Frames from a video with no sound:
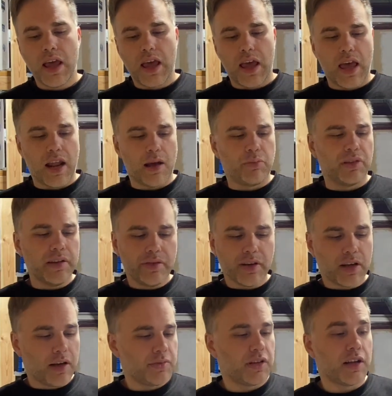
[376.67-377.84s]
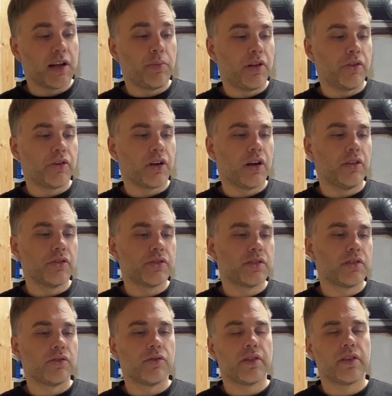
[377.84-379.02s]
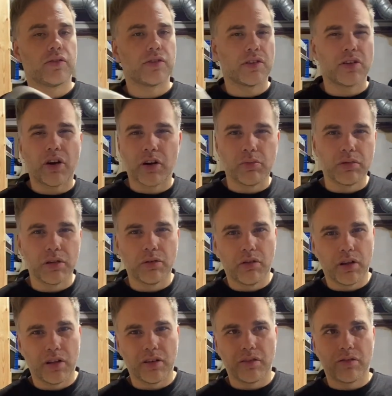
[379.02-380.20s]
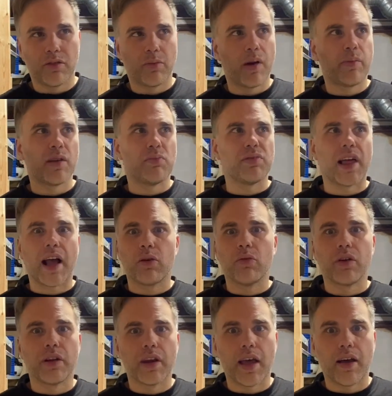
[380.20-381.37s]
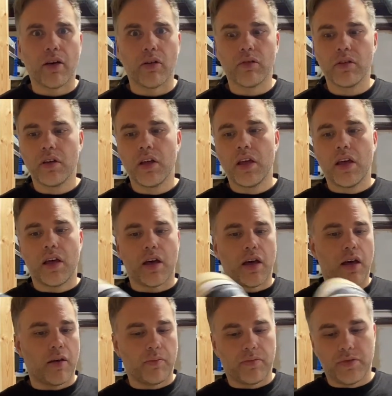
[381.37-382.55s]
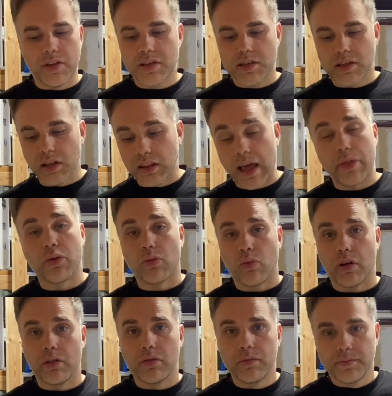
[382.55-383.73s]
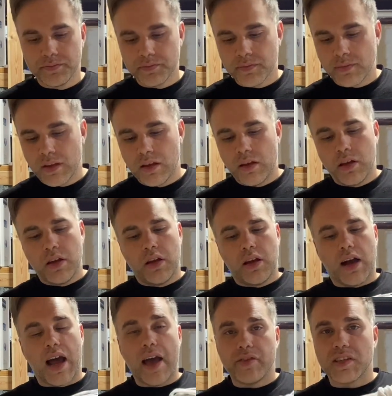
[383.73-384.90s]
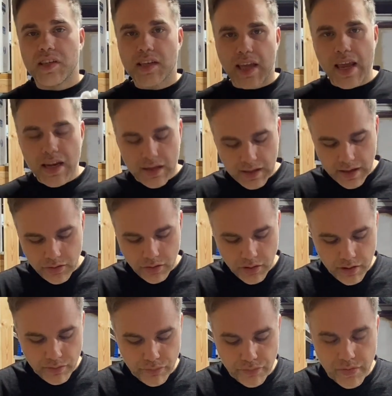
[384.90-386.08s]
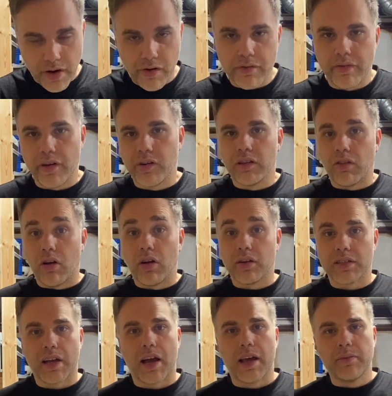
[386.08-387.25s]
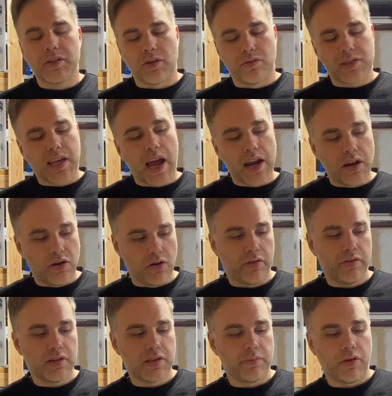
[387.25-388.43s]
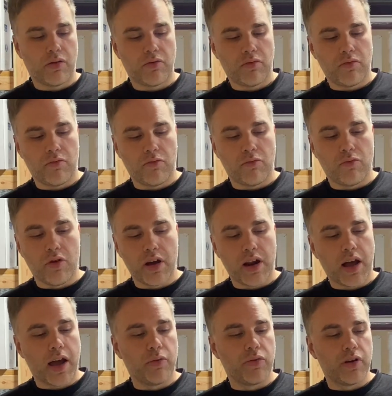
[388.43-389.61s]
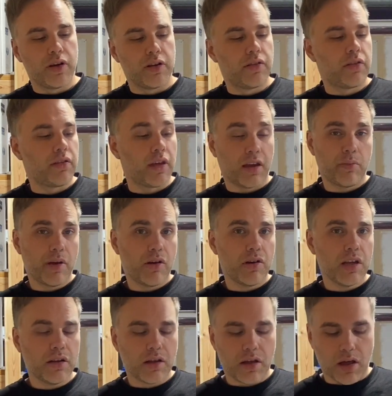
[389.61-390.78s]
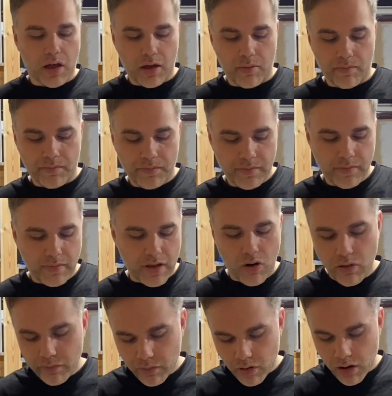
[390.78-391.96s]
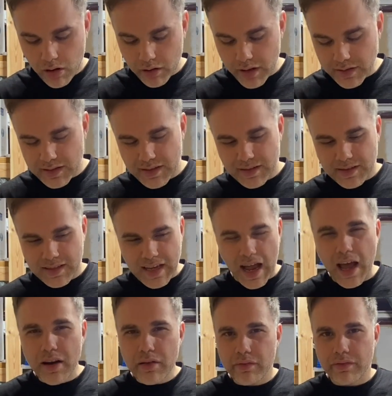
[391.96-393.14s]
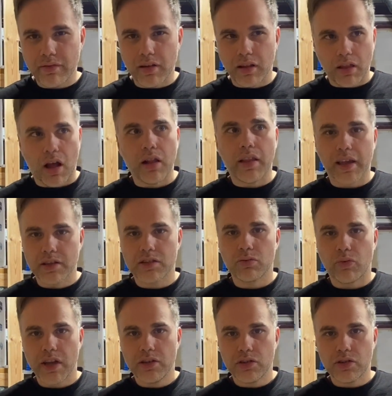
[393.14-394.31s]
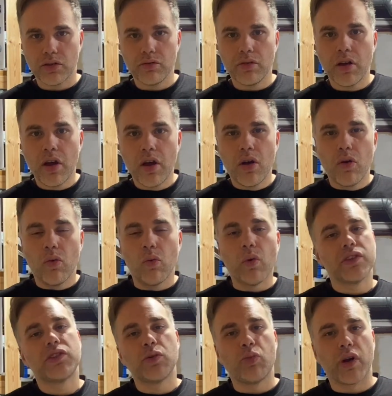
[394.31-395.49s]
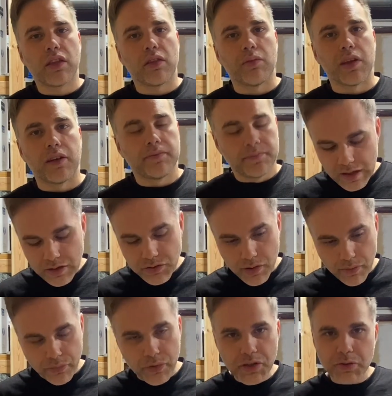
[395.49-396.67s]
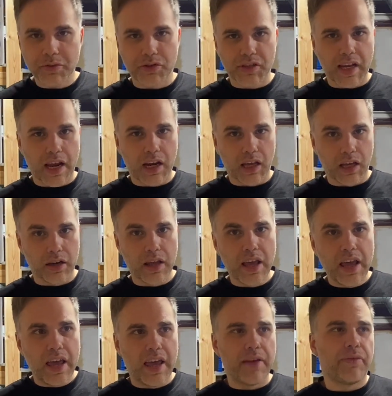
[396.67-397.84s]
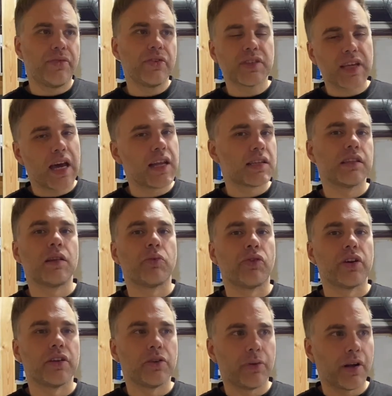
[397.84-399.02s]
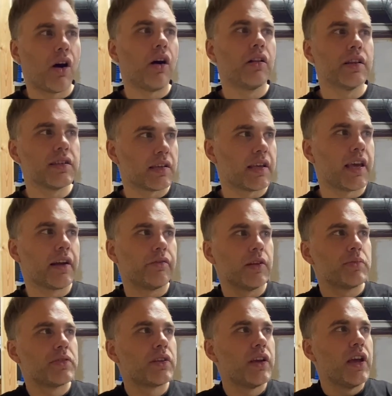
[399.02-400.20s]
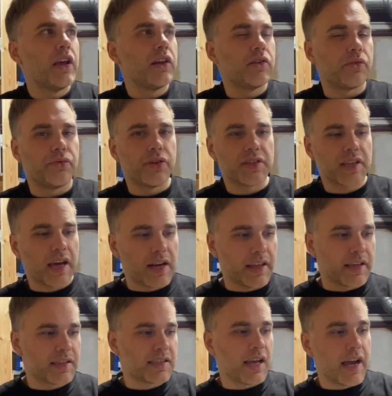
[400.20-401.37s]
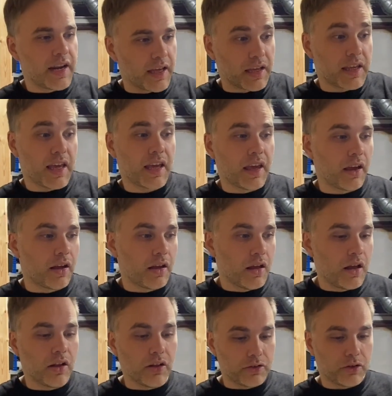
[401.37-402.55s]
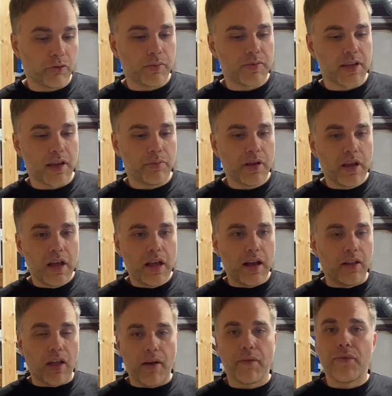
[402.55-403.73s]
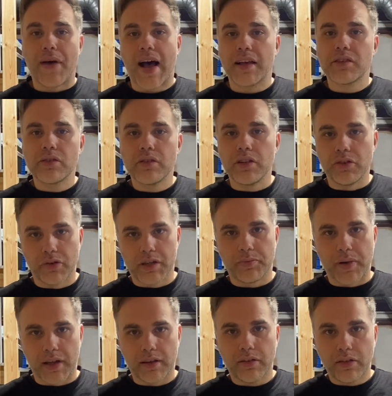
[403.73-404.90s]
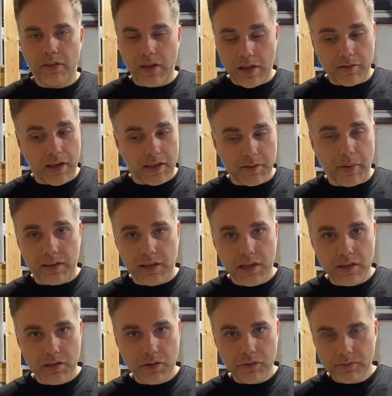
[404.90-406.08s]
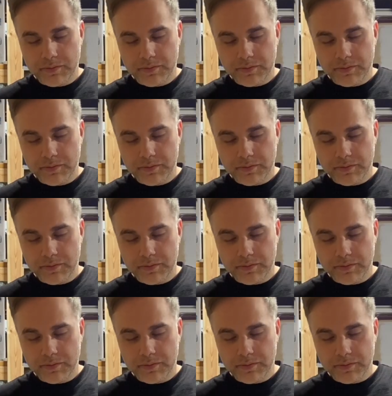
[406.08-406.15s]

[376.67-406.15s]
And I believe it comes in a couple other colors too. I think there's a dark blue one. There might be a black one now. This is the leather one. I haven't skated leather in a very, very long time, so I was kind of nervous about what I would think about it. And overall, it's kind of a lot like a suede shoe once you break them in. So at first, when you're skating it, it feels kind of slippery, doing ollies and kickflips. Your foot's kind of like sliding and kicking along the grip tape a lot faster than you're expecting it to.